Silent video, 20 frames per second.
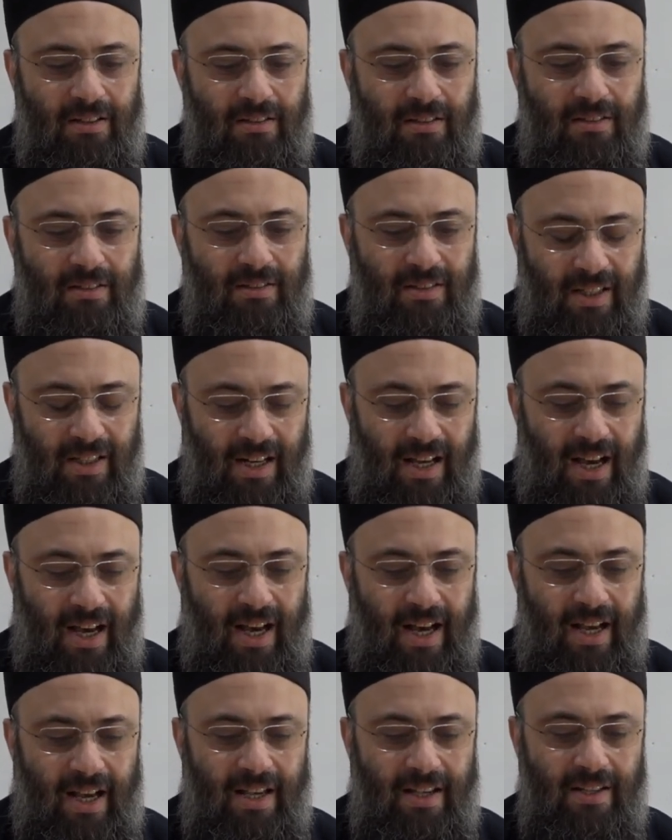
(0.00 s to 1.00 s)

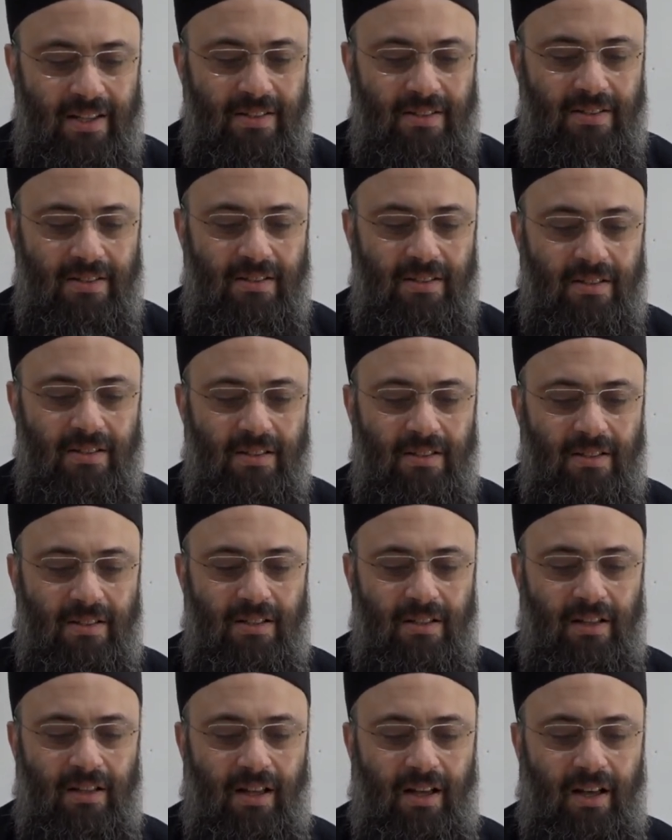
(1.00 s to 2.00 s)
denies
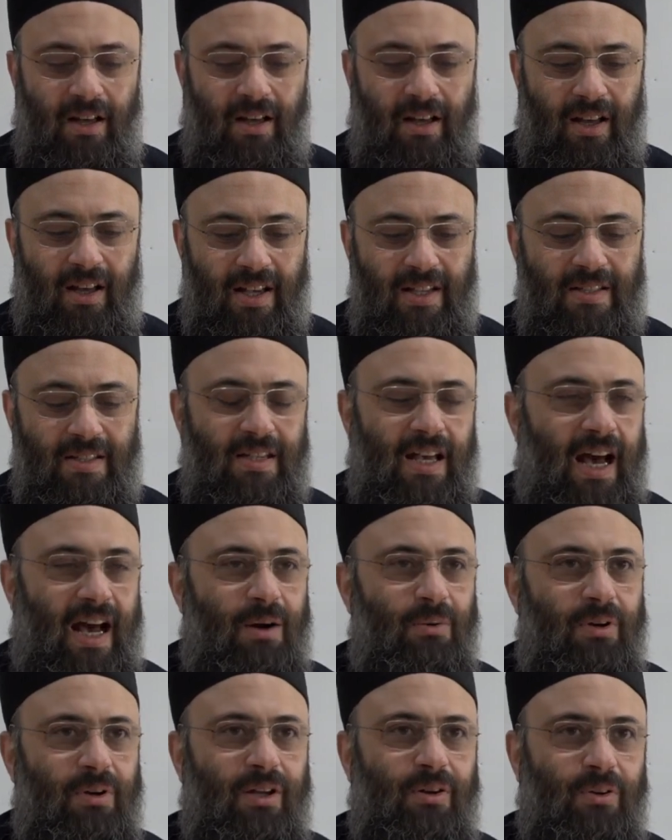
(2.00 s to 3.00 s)
his
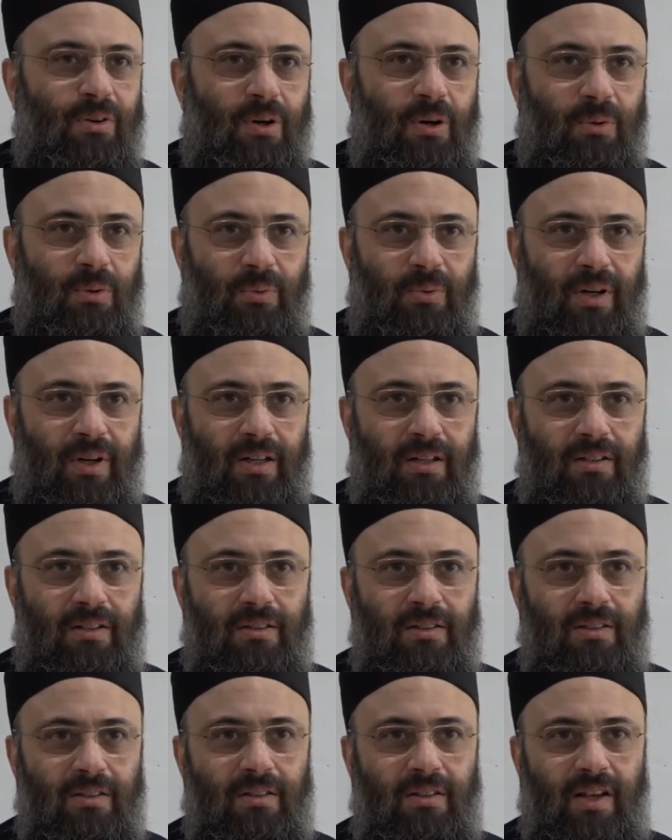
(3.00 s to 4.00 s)
hawl and quwwah,
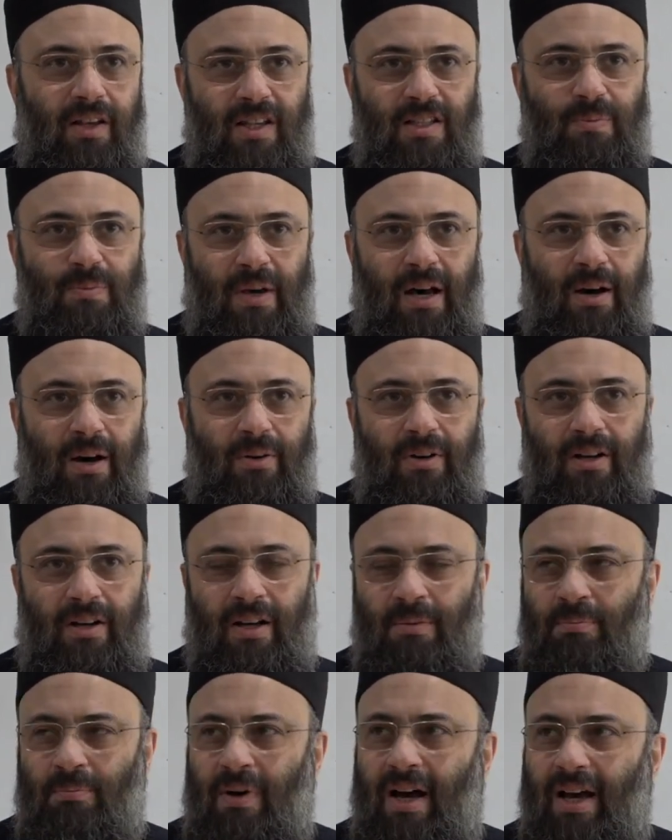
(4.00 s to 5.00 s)
his power
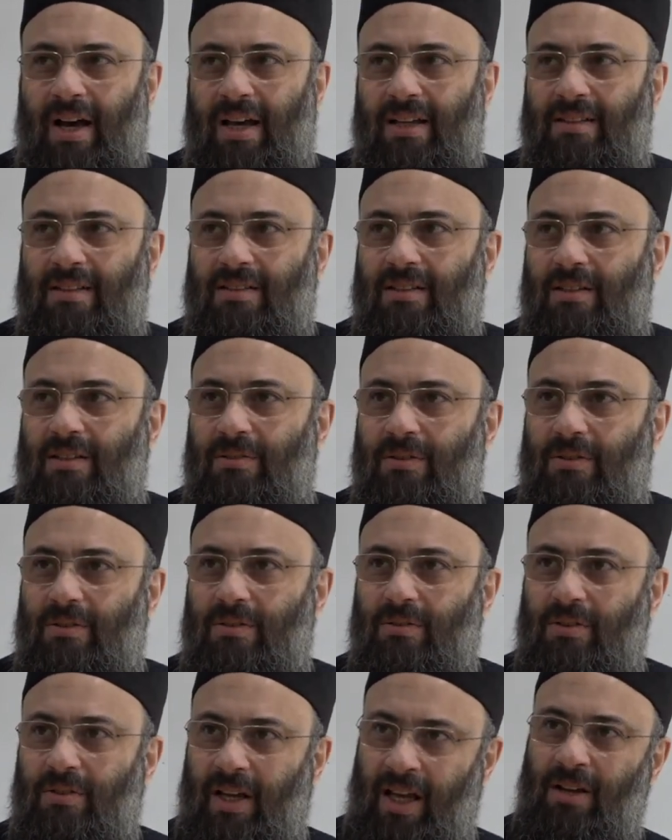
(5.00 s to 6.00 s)
and might
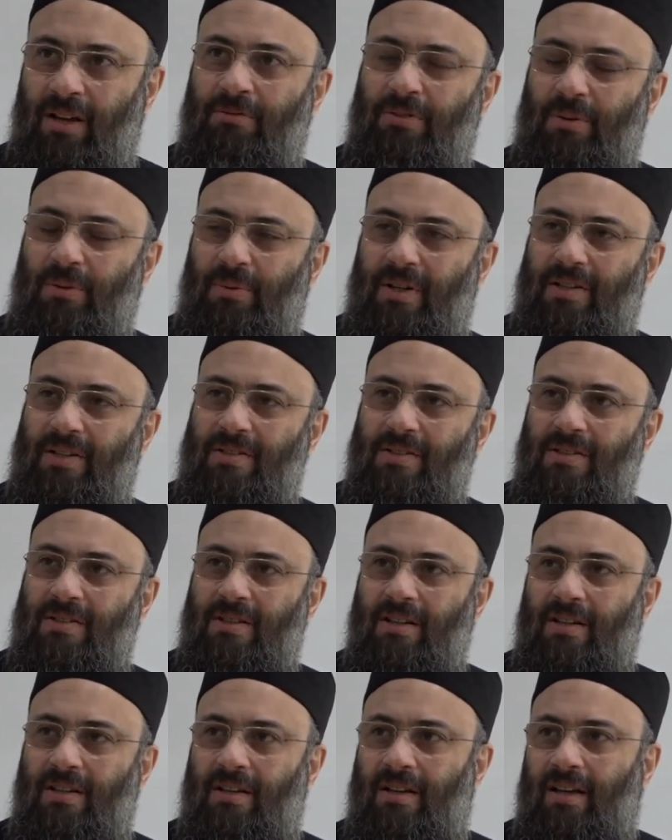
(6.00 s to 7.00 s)
and influence,
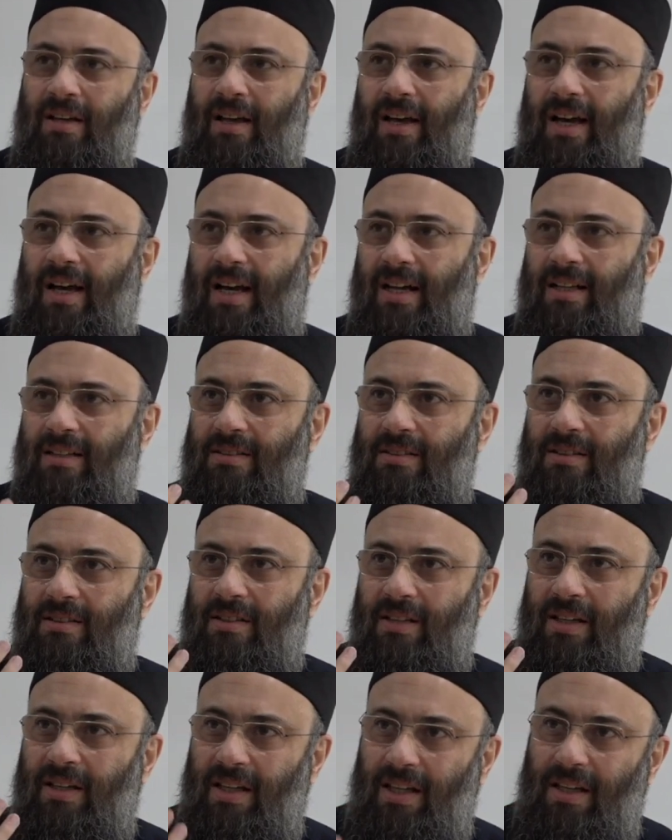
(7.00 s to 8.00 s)
and
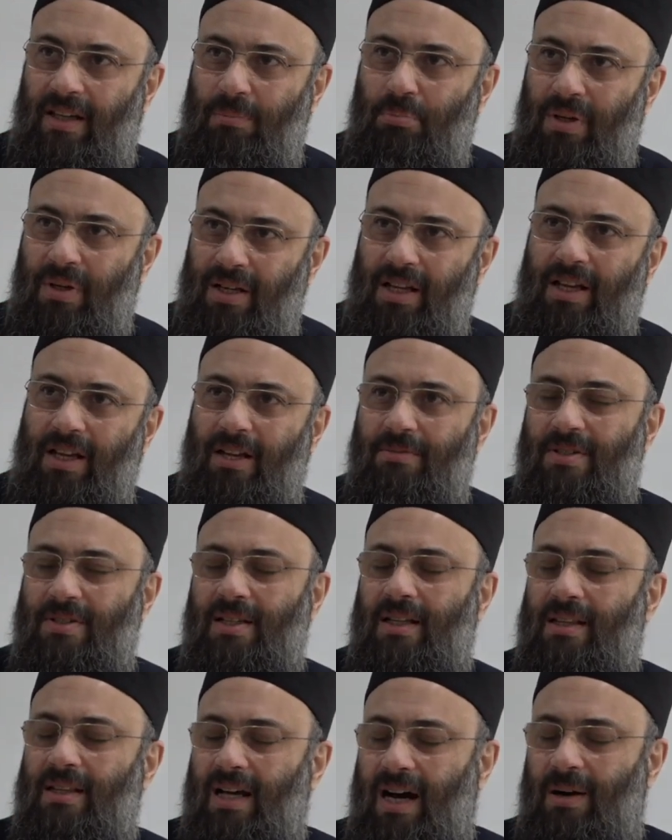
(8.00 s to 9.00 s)
he believes
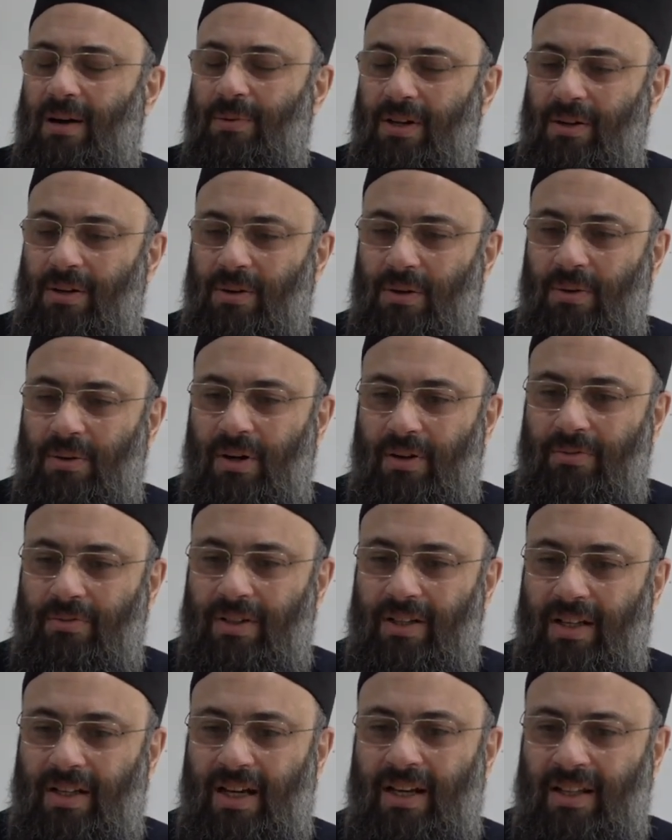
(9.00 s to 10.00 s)
in the hawl and quwwah of
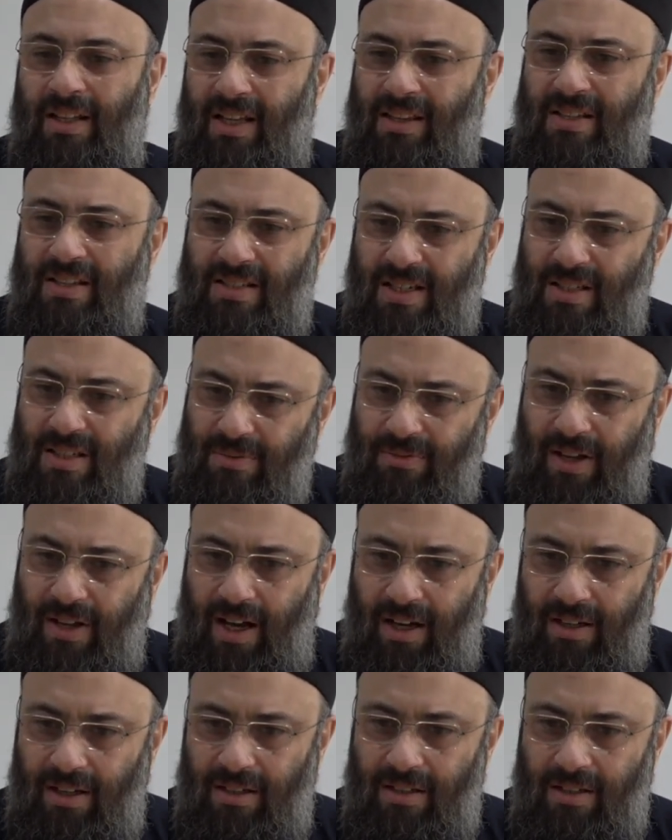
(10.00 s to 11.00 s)
Allah. That is his
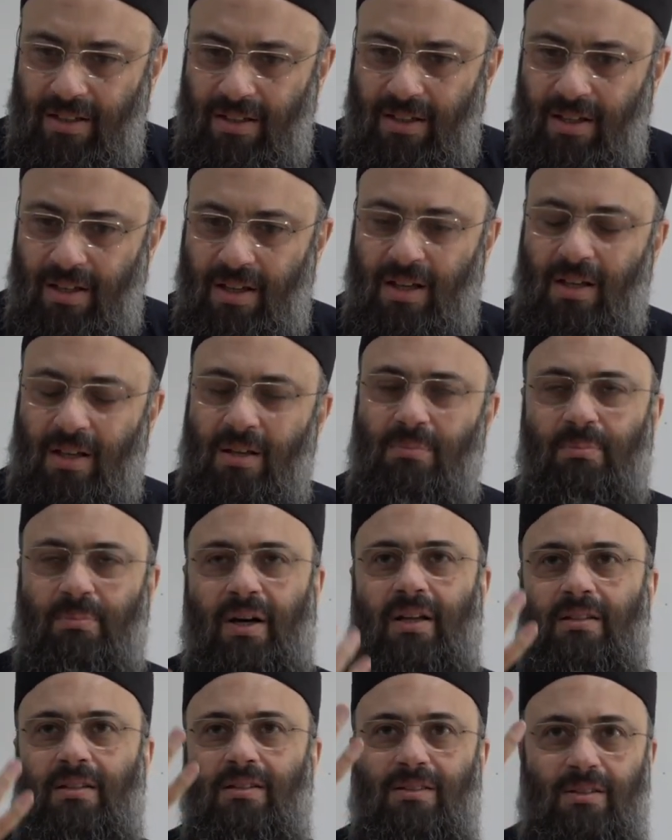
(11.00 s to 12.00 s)
faqr,
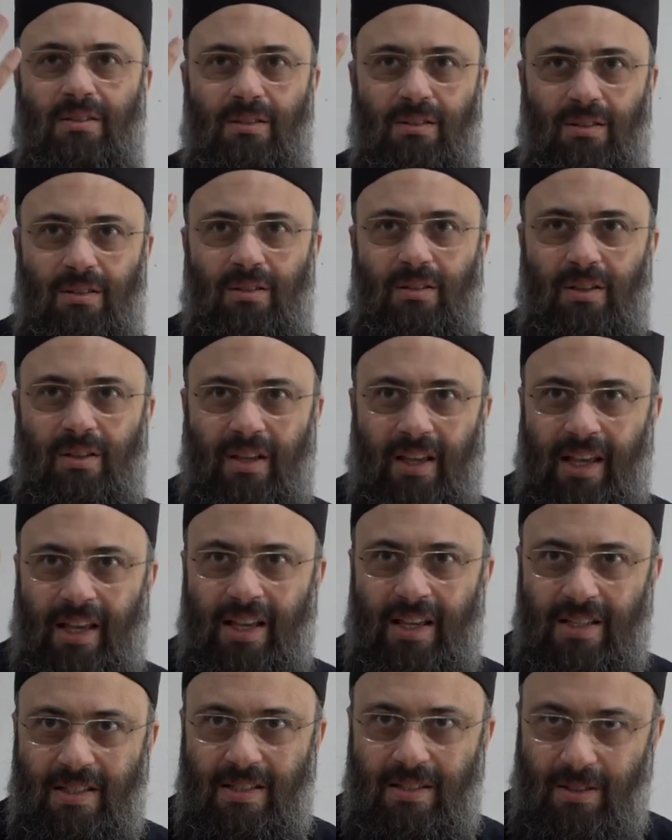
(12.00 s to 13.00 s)
but
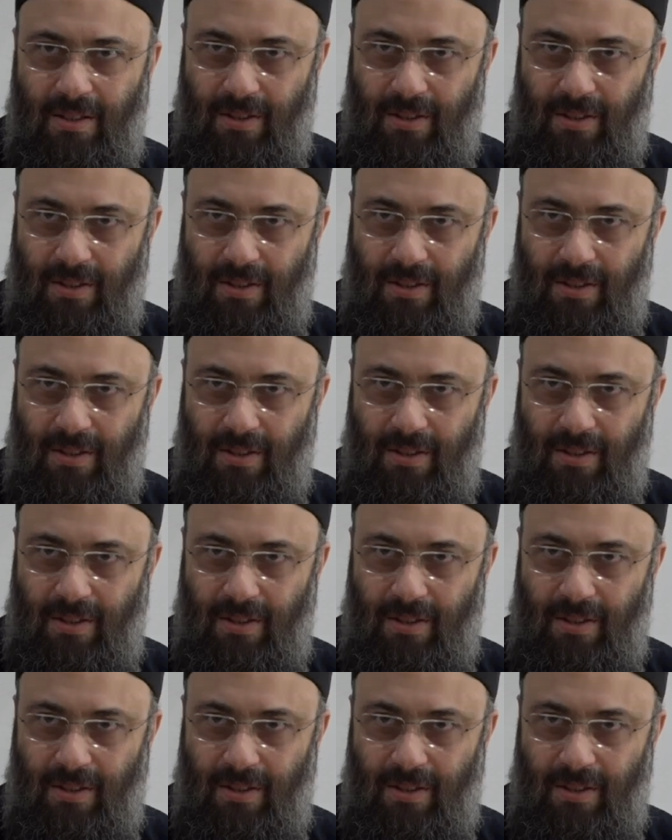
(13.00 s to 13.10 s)
he is